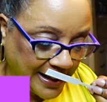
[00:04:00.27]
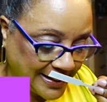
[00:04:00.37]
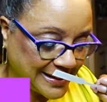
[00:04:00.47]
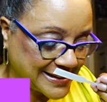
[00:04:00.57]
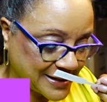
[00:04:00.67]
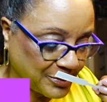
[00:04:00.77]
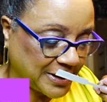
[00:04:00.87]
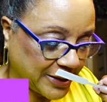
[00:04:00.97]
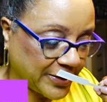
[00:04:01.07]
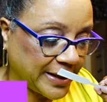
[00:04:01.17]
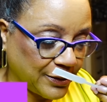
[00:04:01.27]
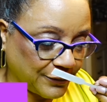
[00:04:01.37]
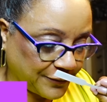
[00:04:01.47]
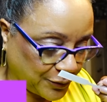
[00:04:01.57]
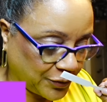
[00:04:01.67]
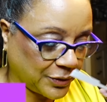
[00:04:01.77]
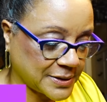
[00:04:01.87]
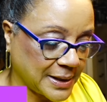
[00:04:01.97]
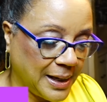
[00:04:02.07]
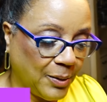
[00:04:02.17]
get the similarity in the
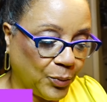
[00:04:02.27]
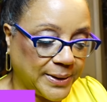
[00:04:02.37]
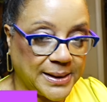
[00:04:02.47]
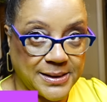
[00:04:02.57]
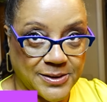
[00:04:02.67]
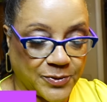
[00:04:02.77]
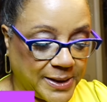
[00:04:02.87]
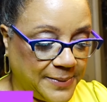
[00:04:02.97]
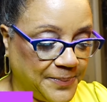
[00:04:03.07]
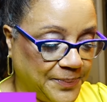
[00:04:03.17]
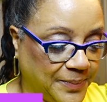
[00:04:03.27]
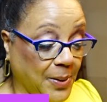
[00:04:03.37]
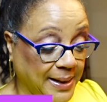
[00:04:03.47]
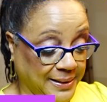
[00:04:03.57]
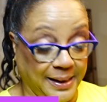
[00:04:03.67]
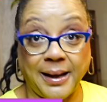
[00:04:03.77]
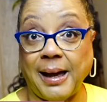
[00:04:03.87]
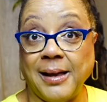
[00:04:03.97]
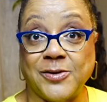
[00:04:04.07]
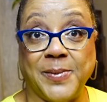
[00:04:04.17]
florals with these three. So I think
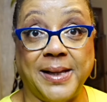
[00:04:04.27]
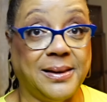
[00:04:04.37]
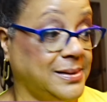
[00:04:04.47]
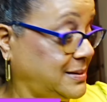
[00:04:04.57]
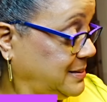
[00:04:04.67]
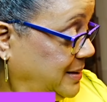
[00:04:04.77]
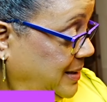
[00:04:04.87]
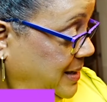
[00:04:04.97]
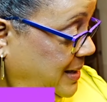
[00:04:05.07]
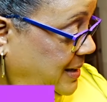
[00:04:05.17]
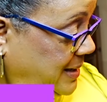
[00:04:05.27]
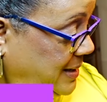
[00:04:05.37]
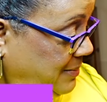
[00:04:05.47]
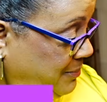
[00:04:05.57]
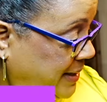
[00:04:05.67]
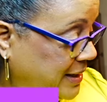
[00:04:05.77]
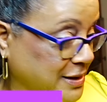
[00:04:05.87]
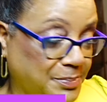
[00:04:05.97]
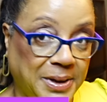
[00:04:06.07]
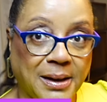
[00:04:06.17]
osmanthus might
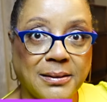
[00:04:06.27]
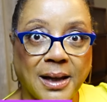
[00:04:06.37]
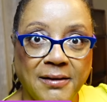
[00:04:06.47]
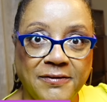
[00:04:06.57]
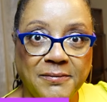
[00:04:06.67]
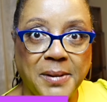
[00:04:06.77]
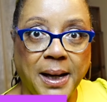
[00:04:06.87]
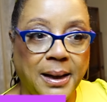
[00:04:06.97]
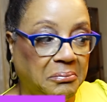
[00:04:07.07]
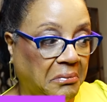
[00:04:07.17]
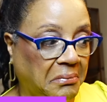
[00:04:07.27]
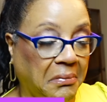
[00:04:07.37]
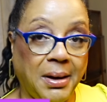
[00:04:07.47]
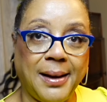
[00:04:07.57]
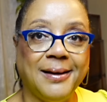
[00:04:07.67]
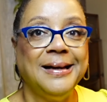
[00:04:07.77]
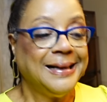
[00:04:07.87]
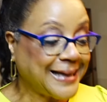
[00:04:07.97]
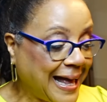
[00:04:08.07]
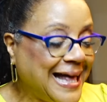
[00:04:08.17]
end up being a love of mine.
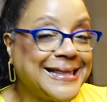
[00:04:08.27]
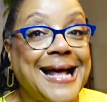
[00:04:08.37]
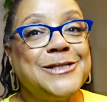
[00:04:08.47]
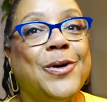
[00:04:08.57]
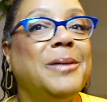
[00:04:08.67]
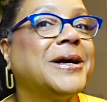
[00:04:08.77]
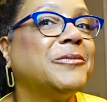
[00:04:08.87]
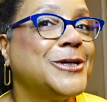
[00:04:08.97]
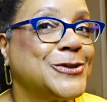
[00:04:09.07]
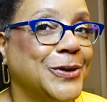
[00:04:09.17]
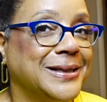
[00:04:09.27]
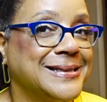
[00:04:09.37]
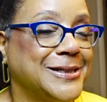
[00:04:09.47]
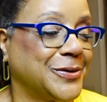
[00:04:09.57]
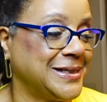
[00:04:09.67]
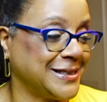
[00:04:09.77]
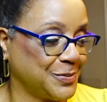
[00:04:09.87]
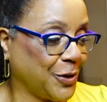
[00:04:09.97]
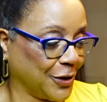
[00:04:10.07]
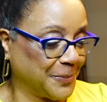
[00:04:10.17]
That's why I'm gonna enjoy this series, this
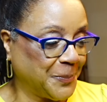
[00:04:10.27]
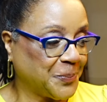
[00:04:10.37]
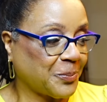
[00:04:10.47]
part,